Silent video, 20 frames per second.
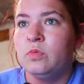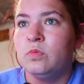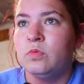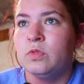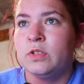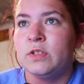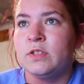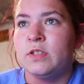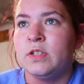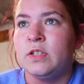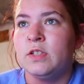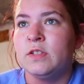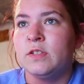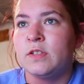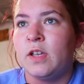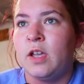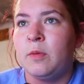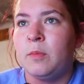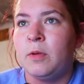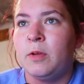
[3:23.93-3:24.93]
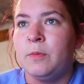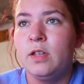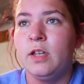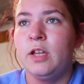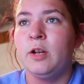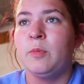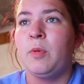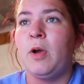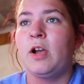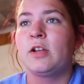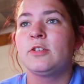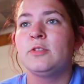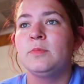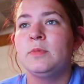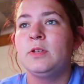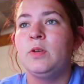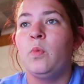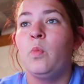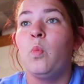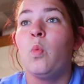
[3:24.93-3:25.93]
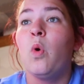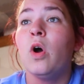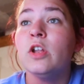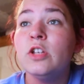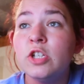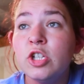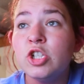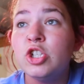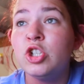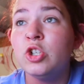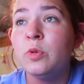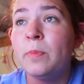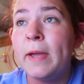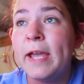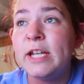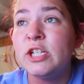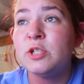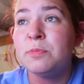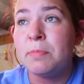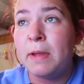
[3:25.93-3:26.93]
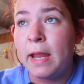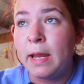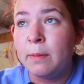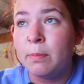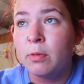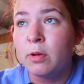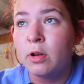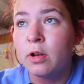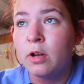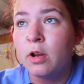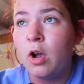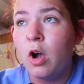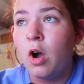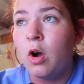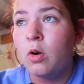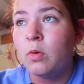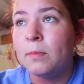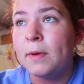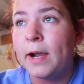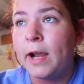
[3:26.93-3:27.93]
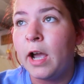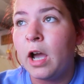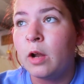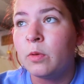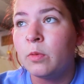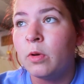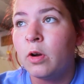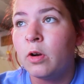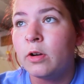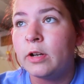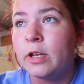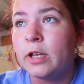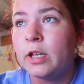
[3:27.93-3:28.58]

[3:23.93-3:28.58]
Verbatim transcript: Let's see the assignment. An approximately 1 to 2 page paper. Oh my God, we're already